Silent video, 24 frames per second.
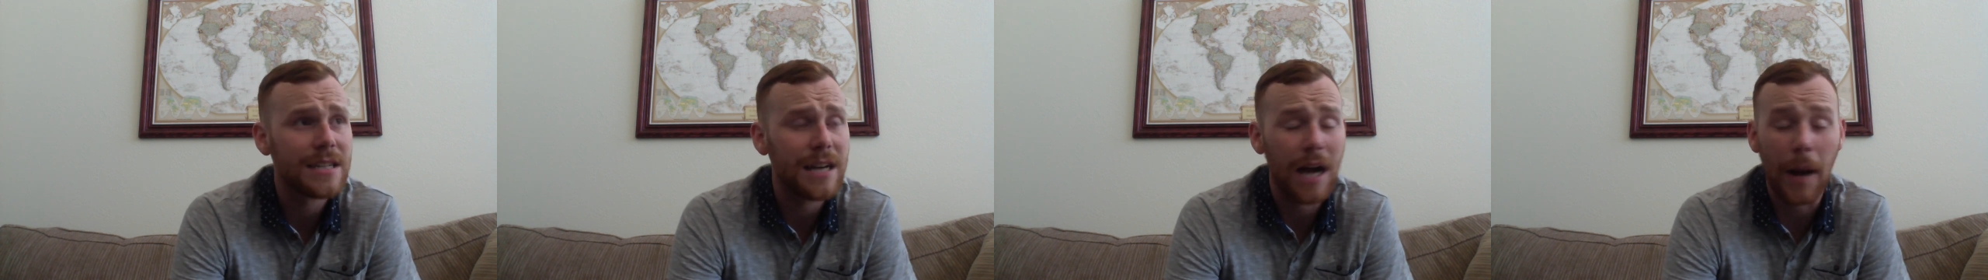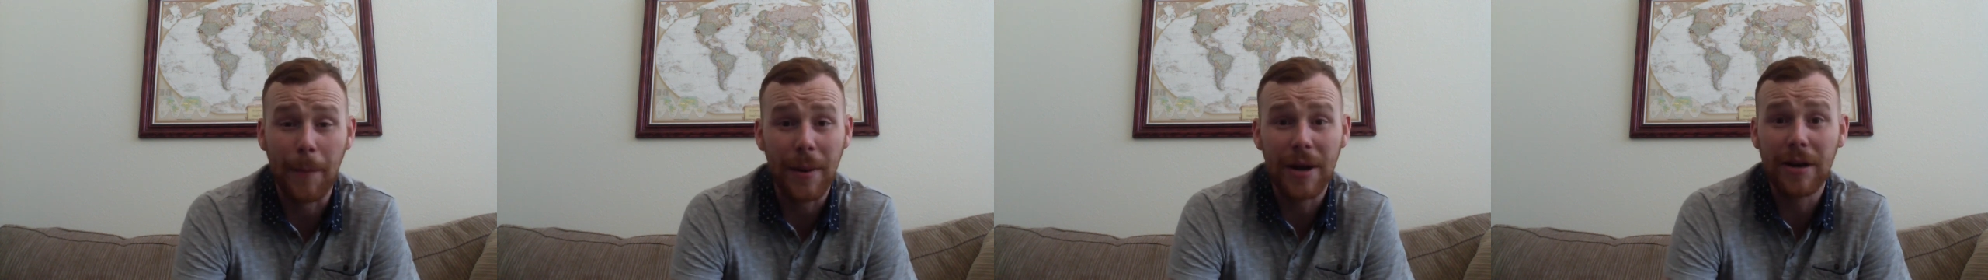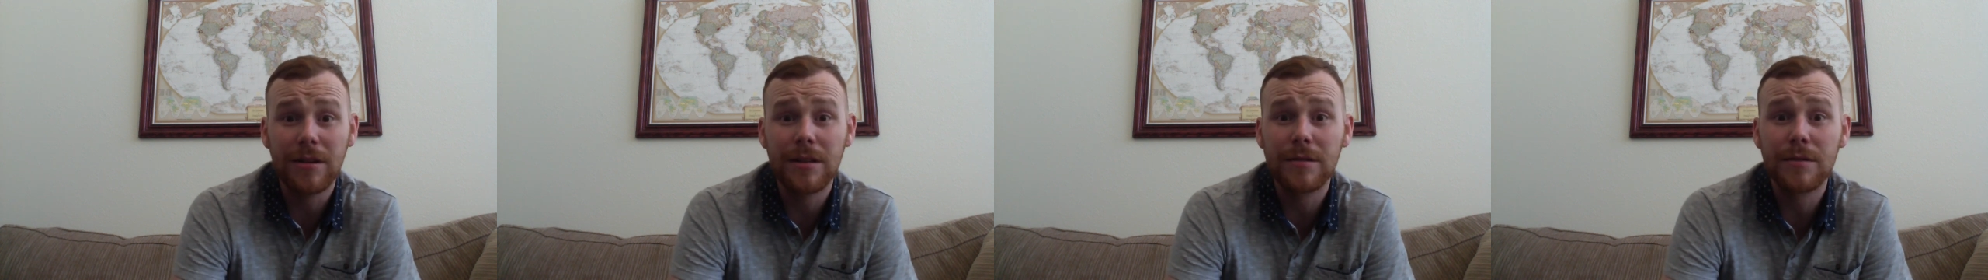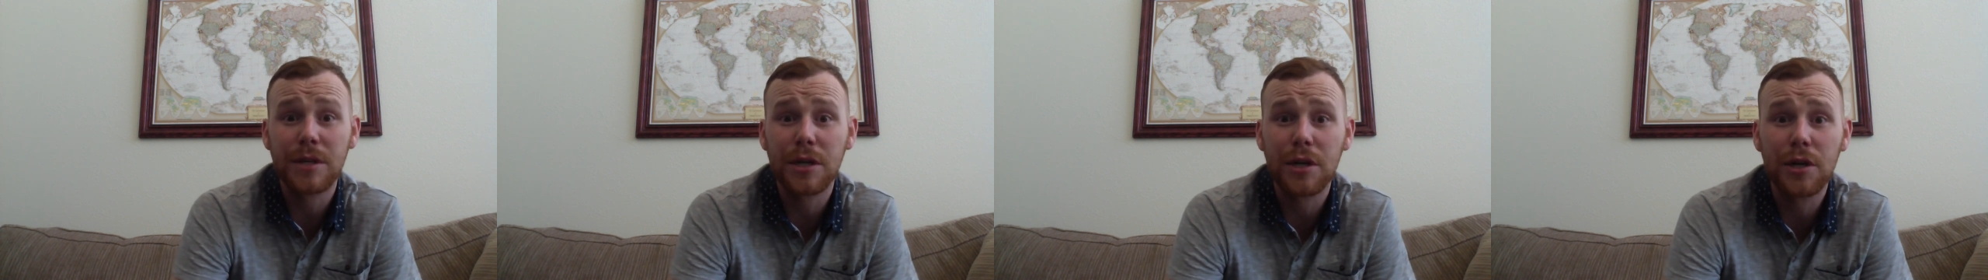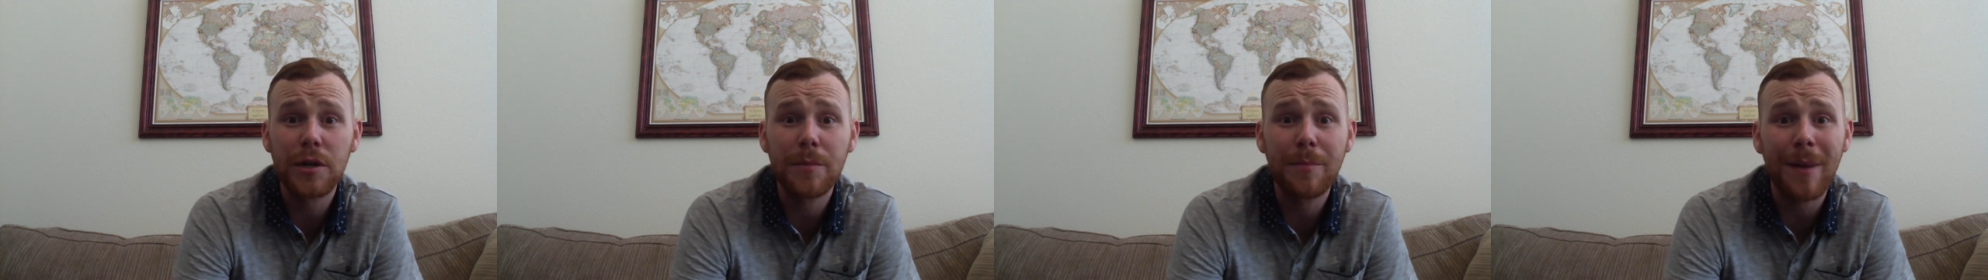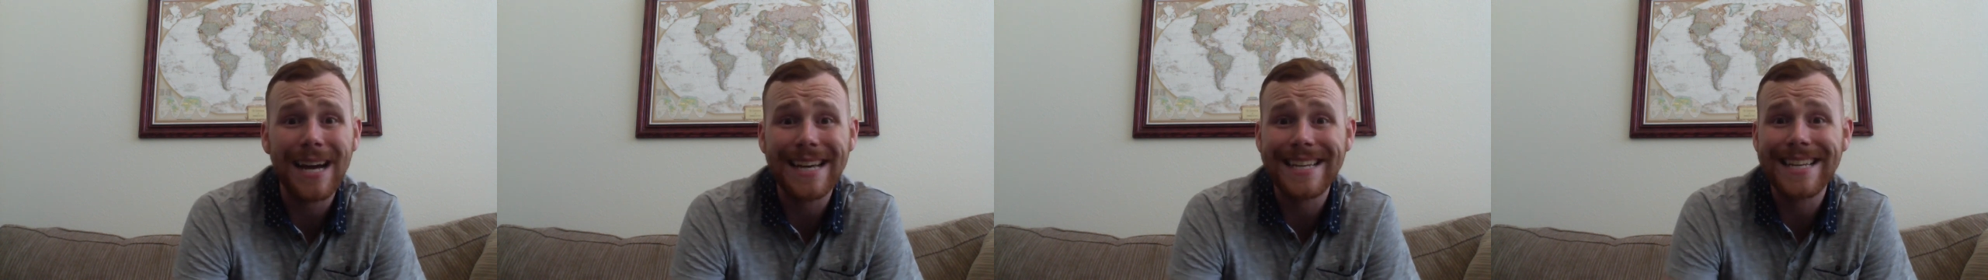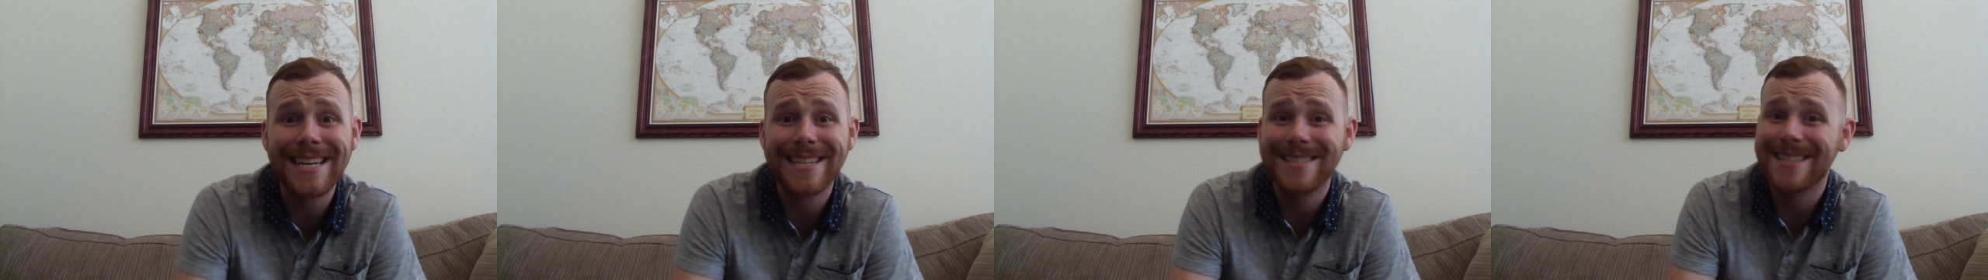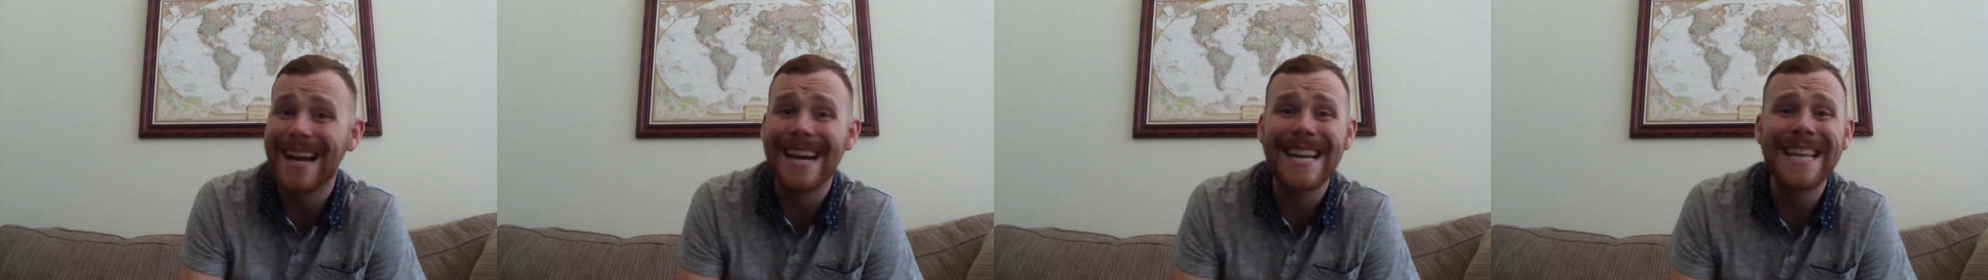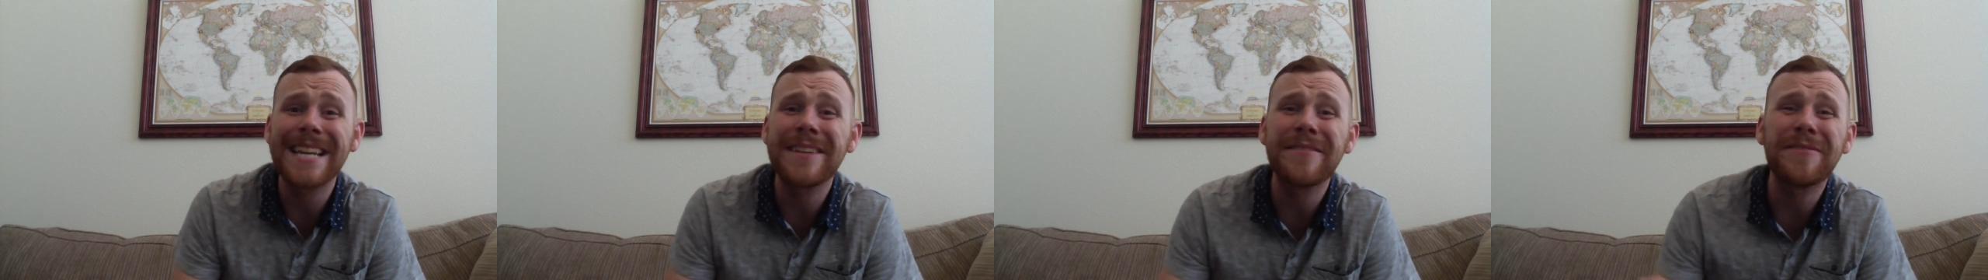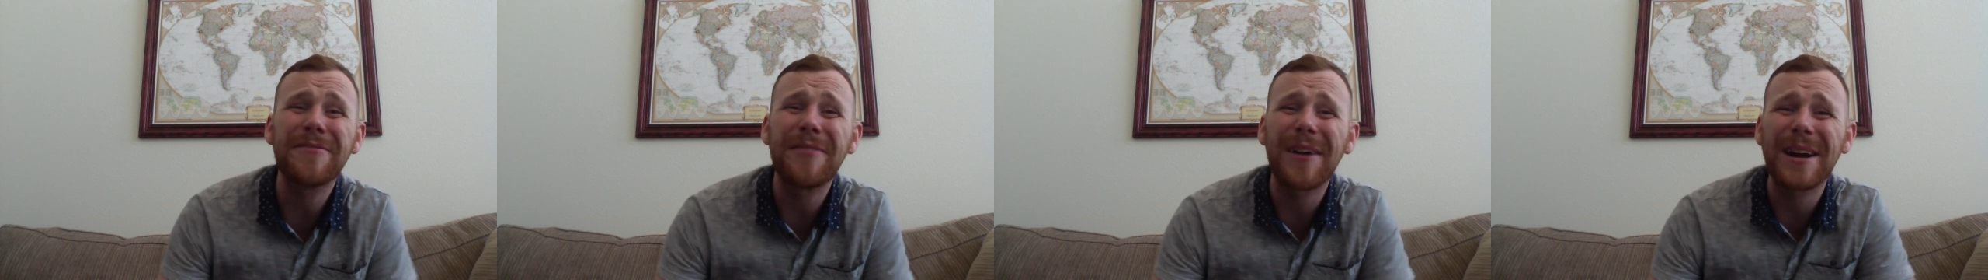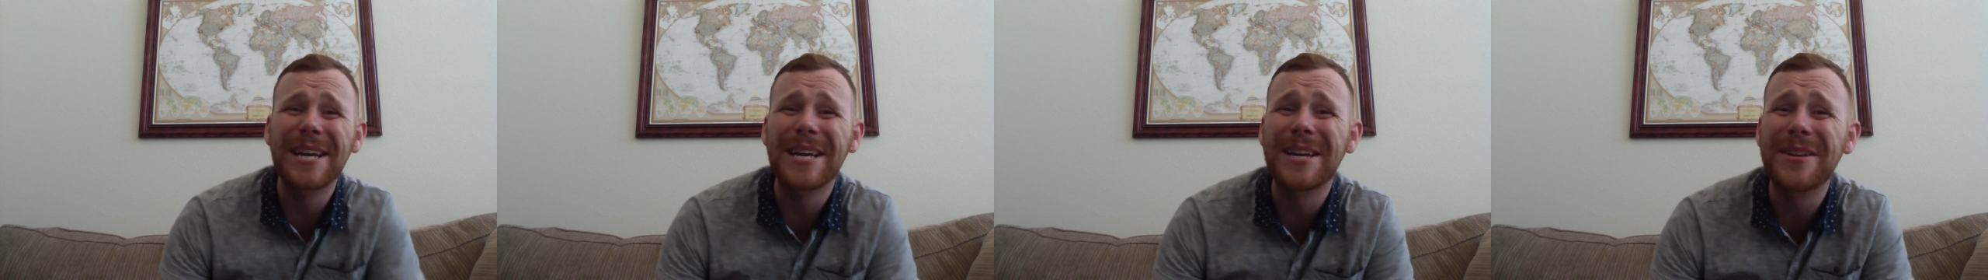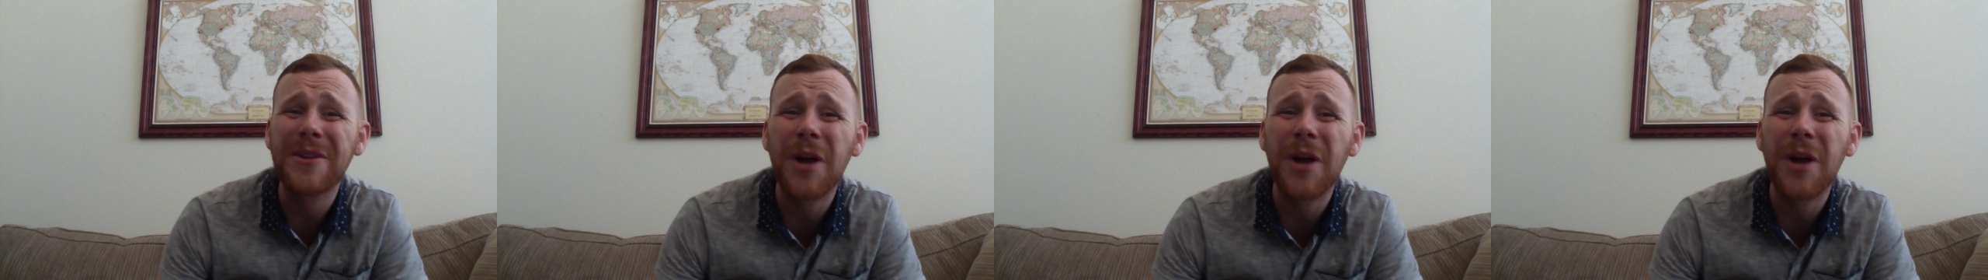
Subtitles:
Apparently it was a goodbye kiss. I didn't even fucking